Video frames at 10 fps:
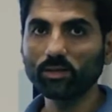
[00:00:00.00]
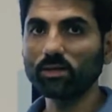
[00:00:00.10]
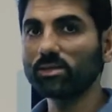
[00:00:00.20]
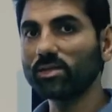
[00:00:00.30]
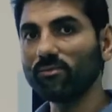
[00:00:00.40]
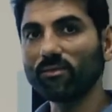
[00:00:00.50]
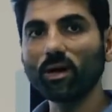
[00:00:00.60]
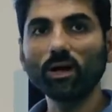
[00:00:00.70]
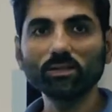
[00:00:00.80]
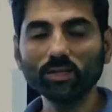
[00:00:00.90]
certain
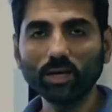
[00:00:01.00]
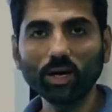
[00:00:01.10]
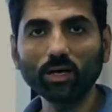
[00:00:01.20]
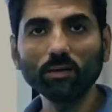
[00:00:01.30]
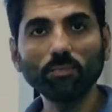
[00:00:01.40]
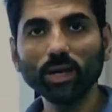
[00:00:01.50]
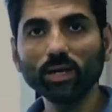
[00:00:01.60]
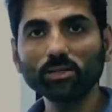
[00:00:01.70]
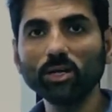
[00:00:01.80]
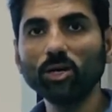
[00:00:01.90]
safeguards are in
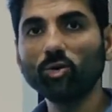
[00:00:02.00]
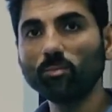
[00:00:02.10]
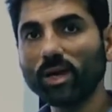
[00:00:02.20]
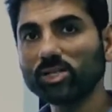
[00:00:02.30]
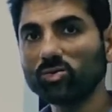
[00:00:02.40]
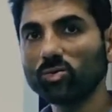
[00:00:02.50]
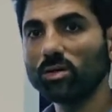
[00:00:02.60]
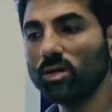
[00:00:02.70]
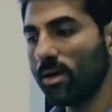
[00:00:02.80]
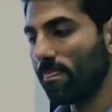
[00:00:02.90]
place to make
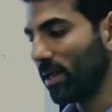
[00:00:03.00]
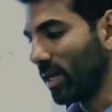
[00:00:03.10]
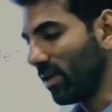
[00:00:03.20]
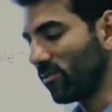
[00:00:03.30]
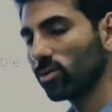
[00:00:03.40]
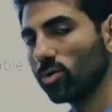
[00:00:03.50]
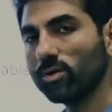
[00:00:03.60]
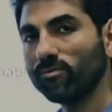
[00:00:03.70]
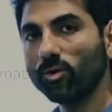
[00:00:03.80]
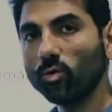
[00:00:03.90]
sure that even
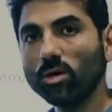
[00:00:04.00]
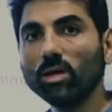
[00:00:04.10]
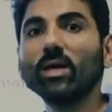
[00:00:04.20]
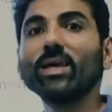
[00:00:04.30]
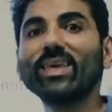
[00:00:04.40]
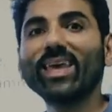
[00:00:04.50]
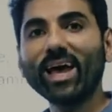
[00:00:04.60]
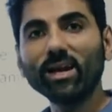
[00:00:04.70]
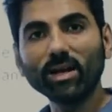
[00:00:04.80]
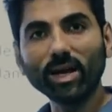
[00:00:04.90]
though the fuel
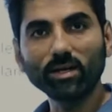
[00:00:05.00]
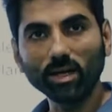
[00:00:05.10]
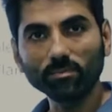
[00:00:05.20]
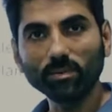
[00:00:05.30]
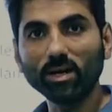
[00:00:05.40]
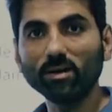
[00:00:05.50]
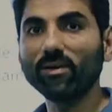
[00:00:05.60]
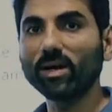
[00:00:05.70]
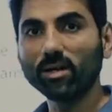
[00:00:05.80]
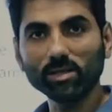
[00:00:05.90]
can light up, and
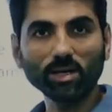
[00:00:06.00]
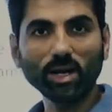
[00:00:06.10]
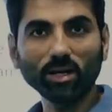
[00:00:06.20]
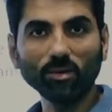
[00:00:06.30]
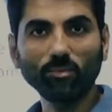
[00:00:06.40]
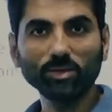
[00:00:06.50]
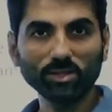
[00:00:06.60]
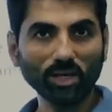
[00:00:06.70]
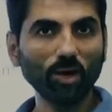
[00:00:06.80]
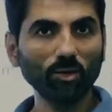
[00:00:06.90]
in fact does light up,
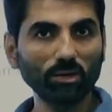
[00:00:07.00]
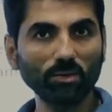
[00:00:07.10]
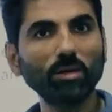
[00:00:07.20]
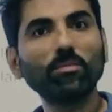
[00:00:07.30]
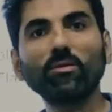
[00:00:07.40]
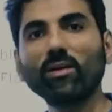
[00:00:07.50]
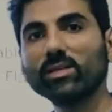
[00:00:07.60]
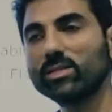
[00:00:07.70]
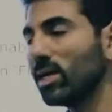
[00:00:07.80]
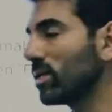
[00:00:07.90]
which is how it provides